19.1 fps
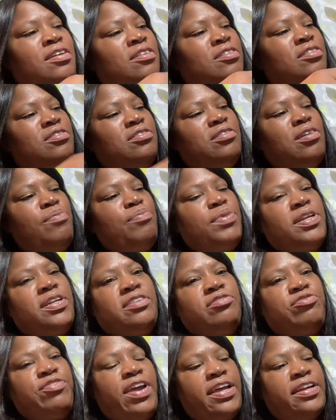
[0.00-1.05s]
So I'm gonna
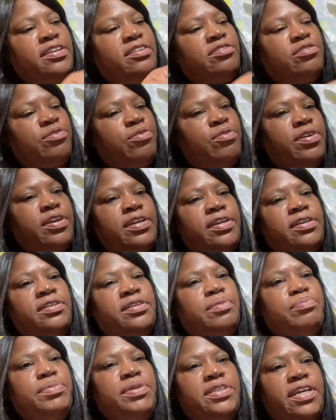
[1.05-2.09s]
try this on.
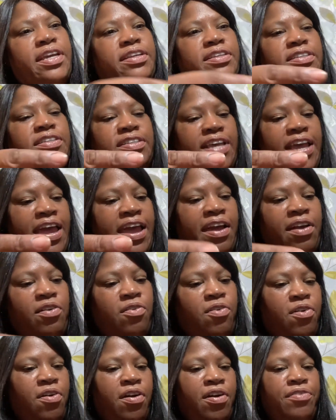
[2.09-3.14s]
Let me take the tag
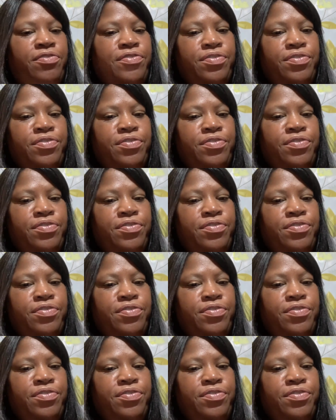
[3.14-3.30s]
off